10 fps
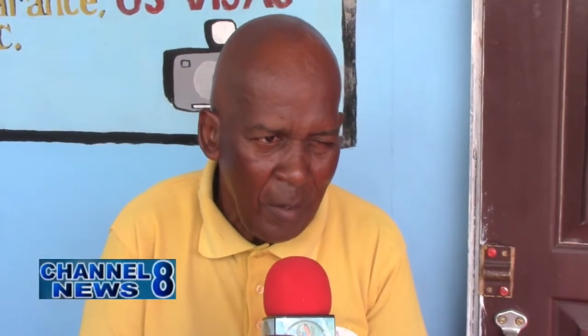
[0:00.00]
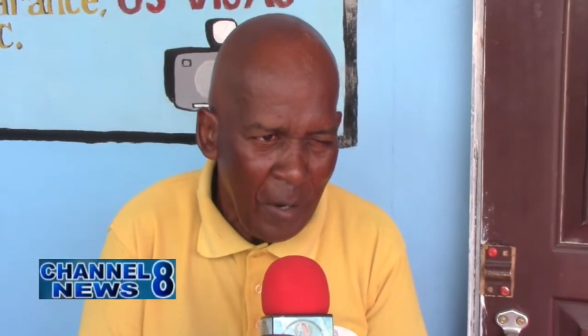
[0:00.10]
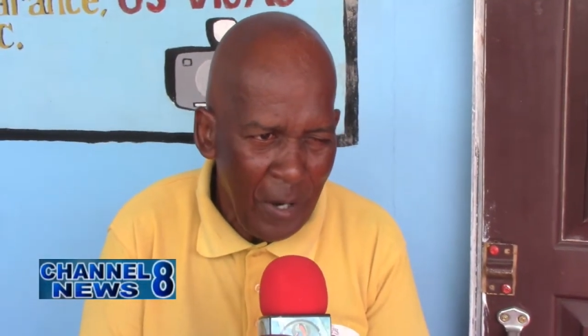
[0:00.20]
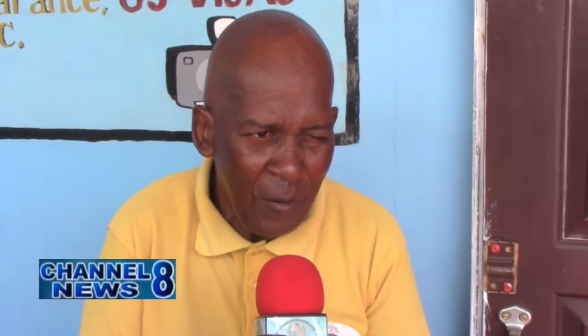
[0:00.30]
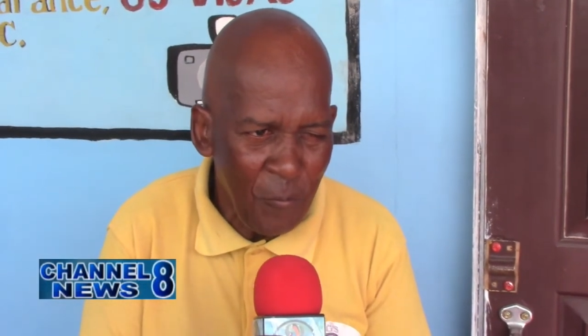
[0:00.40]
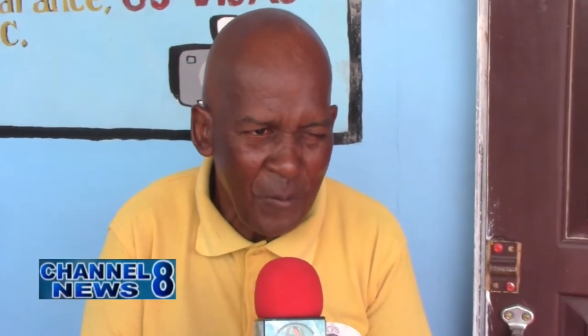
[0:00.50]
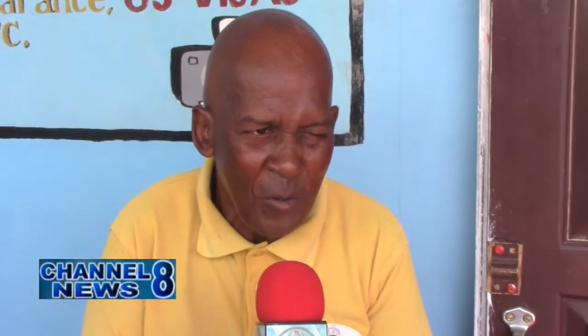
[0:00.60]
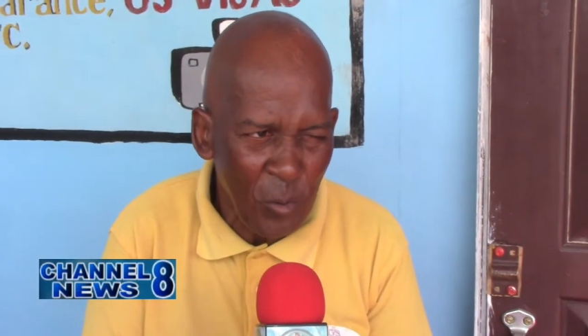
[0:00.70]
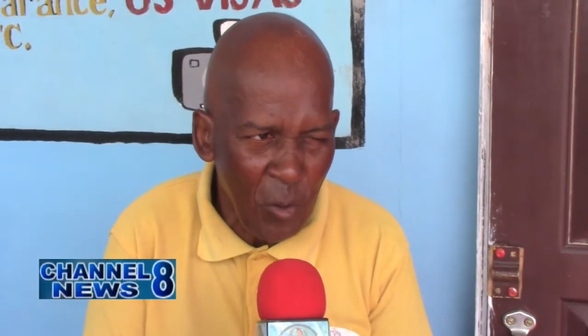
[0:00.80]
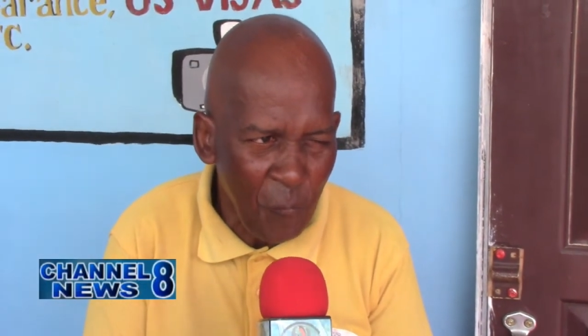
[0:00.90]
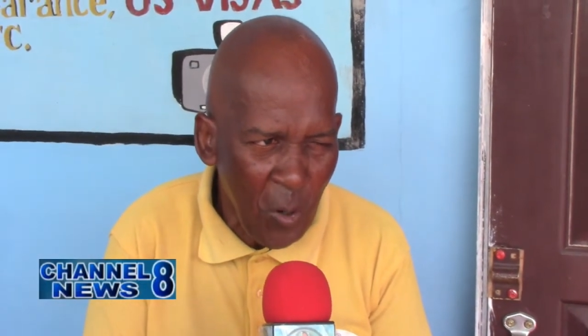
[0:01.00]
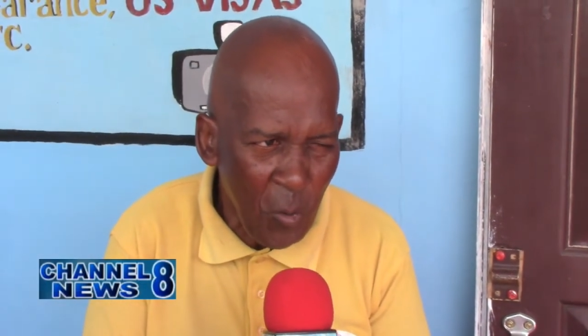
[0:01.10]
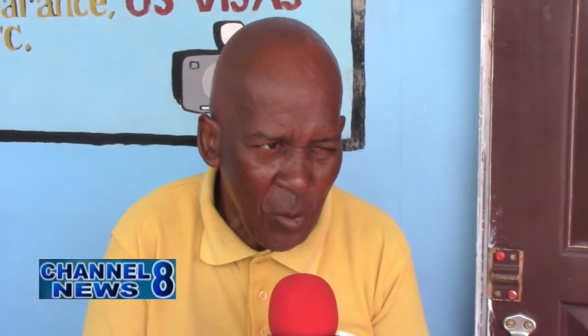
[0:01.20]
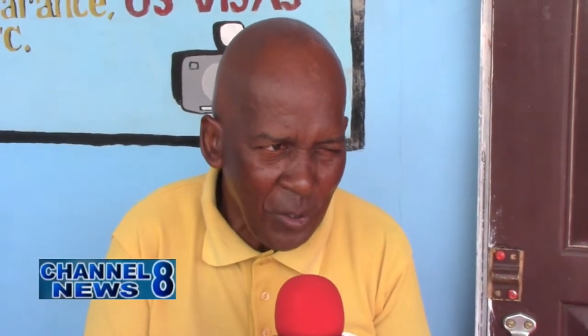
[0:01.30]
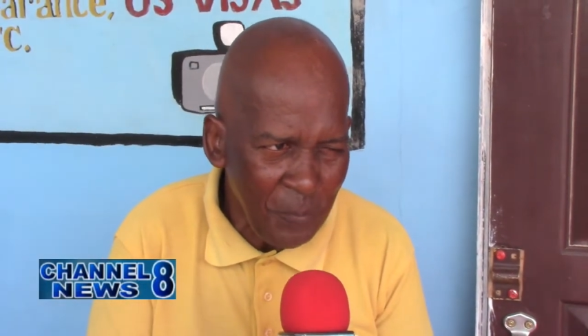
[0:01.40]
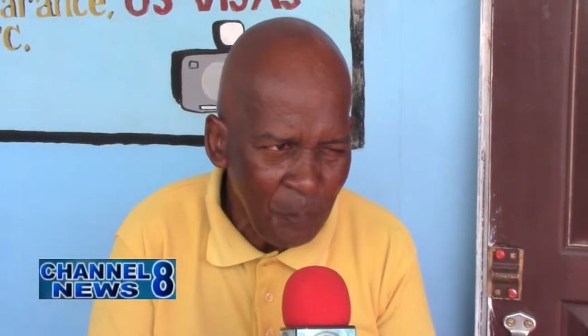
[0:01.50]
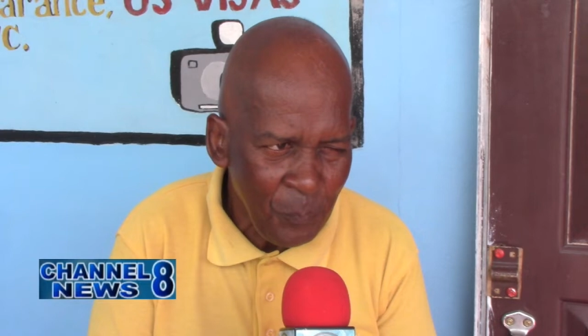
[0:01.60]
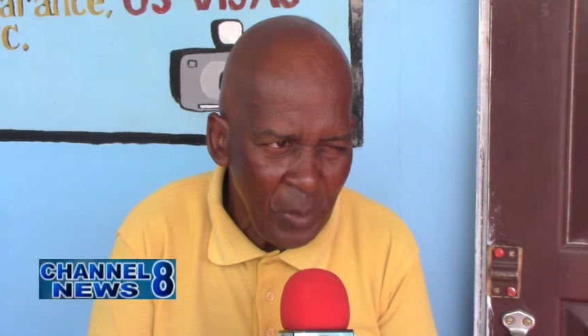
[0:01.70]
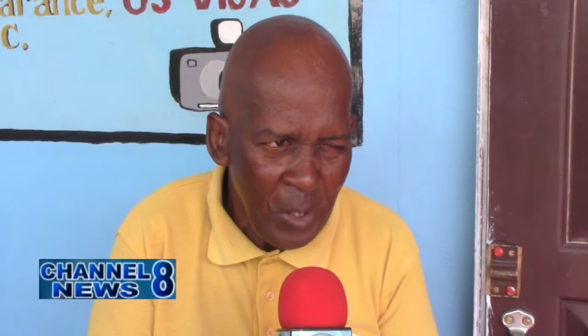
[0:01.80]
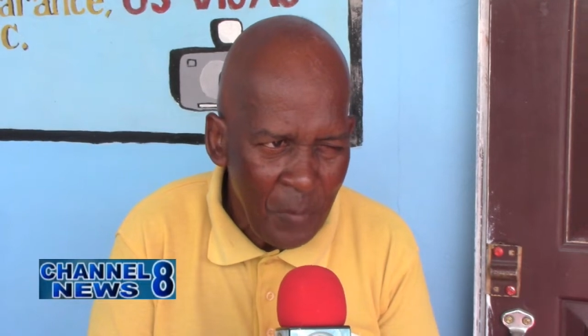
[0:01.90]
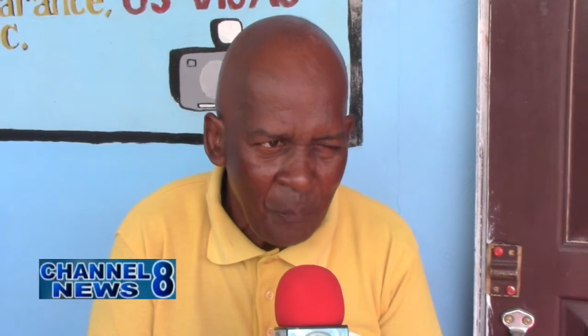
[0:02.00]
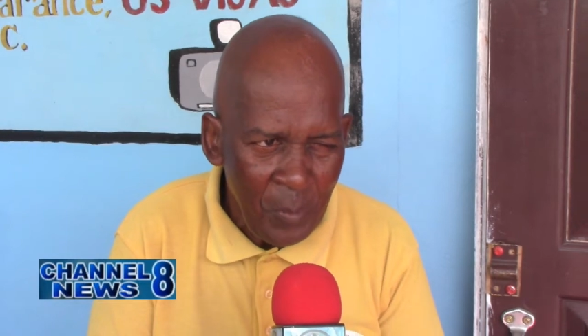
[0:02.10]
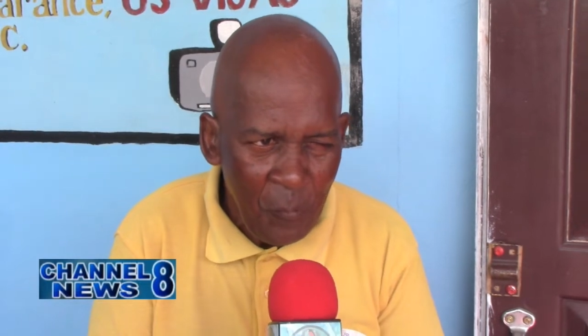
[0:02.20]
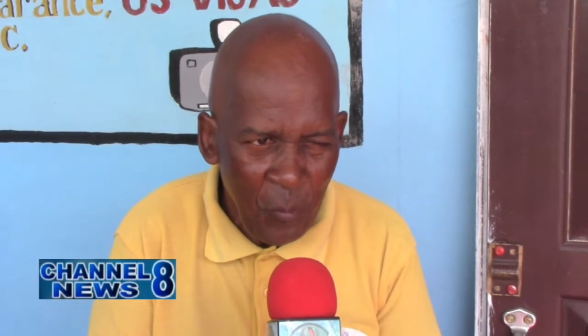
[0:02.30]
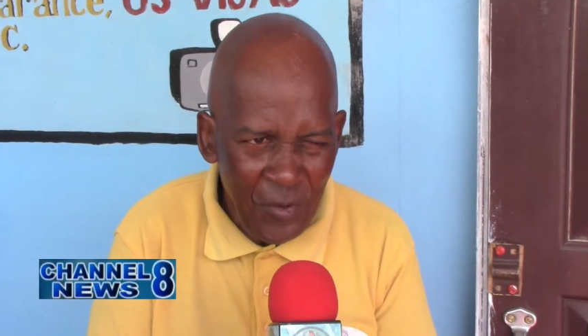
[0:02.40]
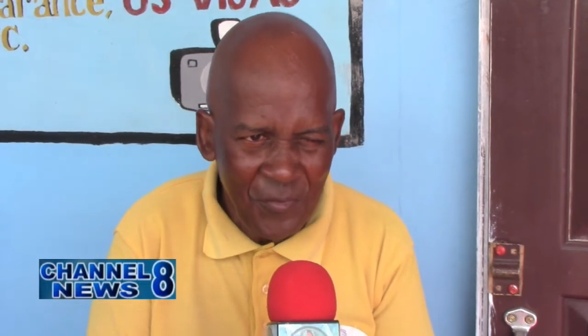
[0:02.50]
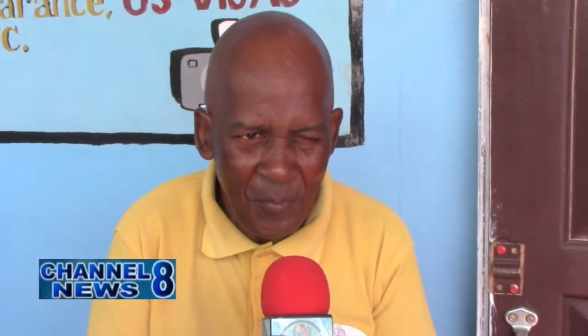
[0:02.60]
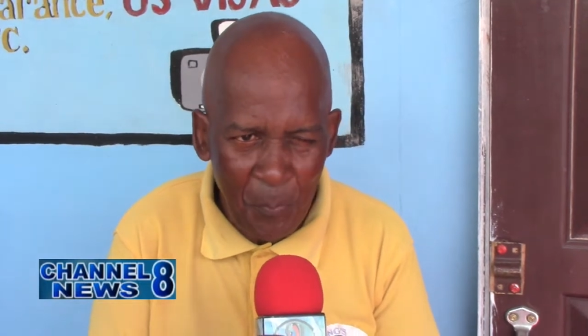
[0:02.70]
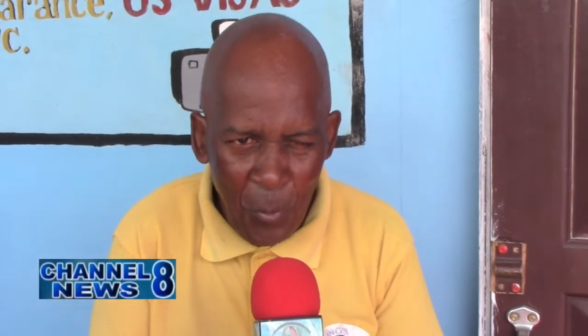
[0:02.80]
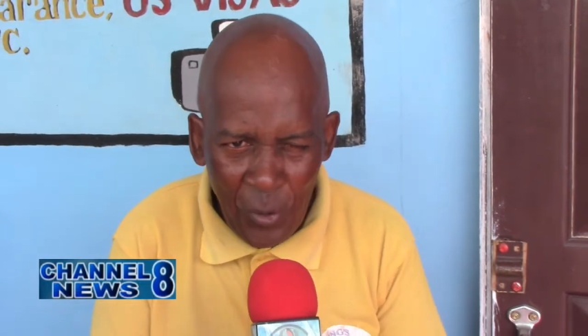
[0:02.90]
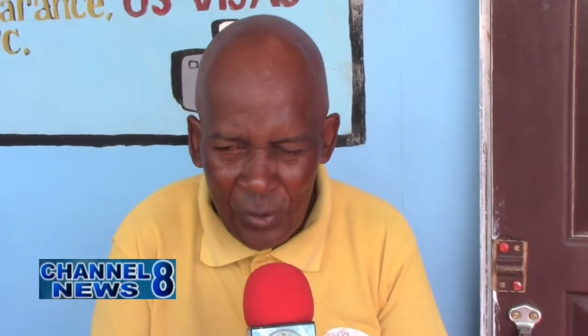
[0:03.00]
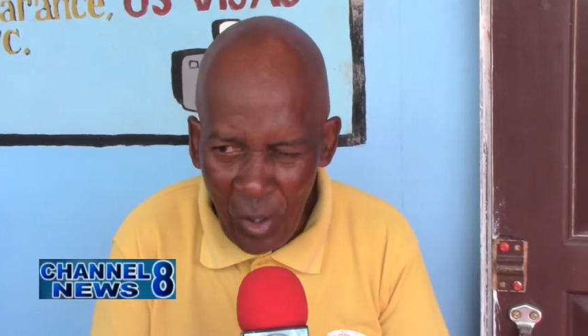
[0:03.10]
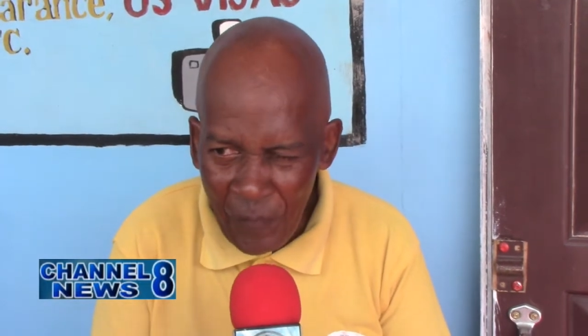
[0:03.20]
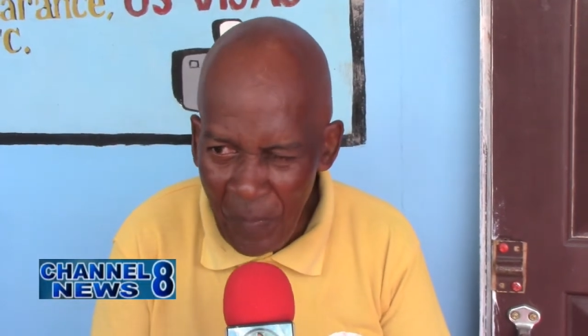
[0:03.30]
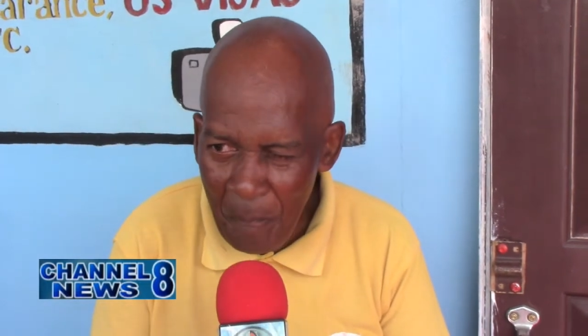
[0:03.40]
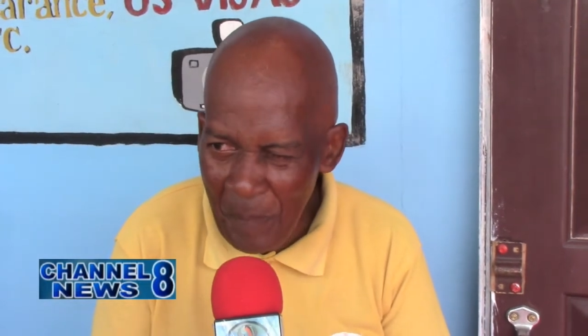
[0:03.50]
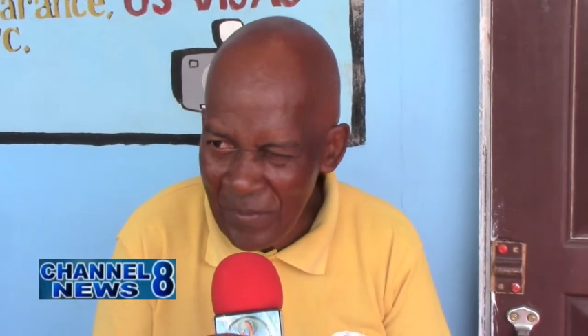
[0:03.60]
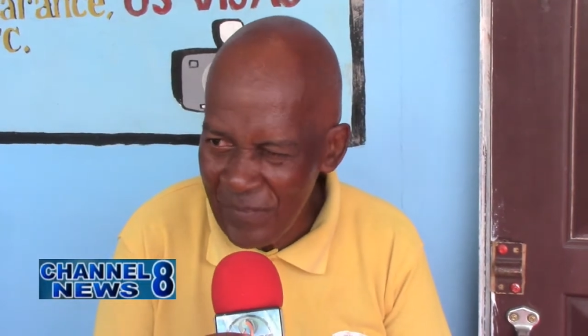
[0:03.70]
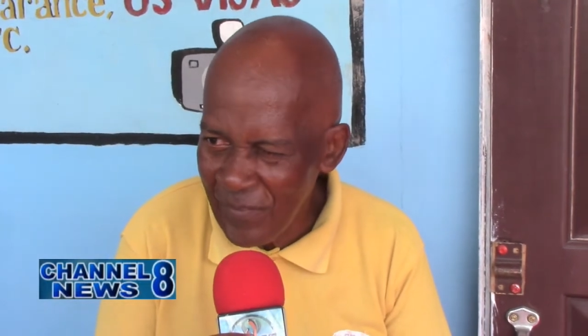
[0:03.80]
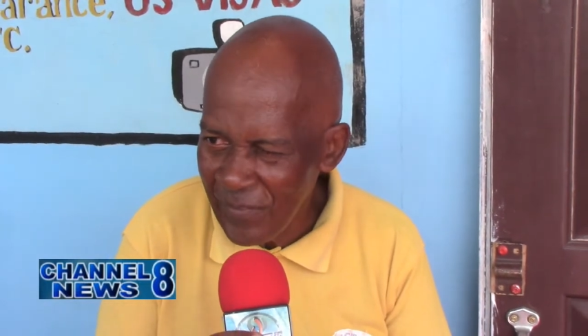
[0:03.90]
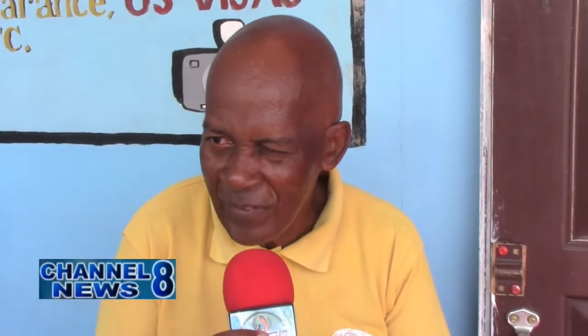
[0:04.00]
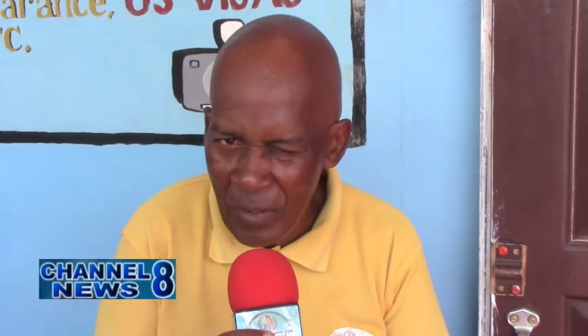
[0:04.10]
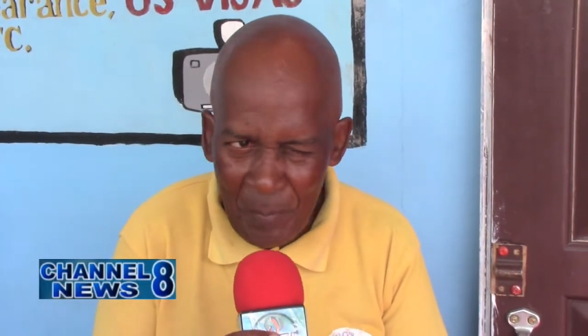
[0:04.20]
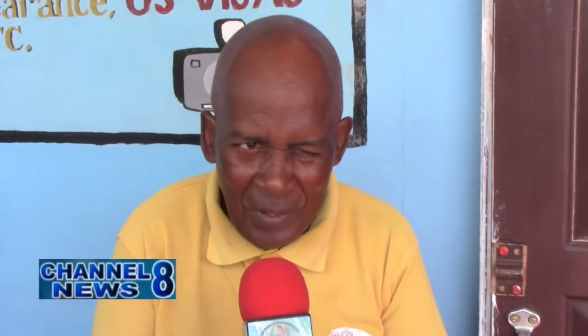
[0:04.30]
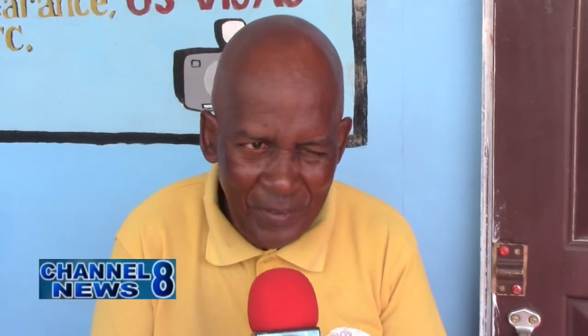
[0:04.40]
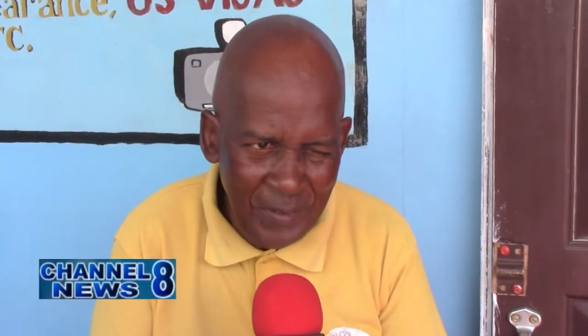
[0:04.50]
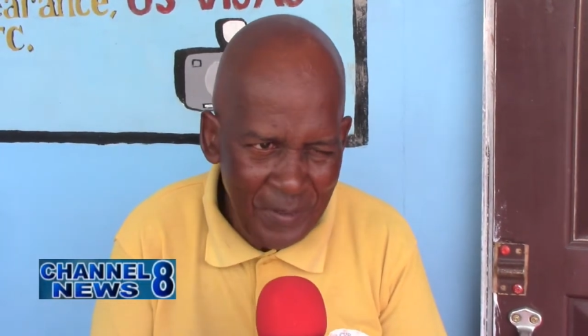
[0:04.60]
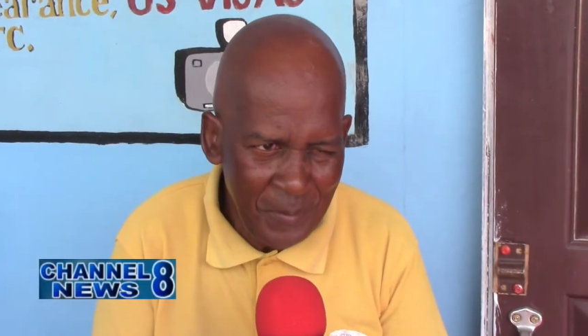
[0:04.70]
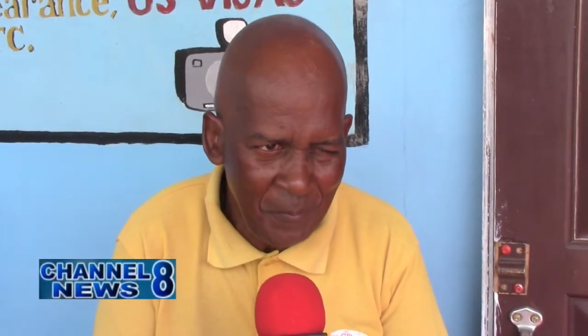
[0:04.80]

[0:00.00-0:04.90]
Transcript: and we are looking forward for the support of the business community.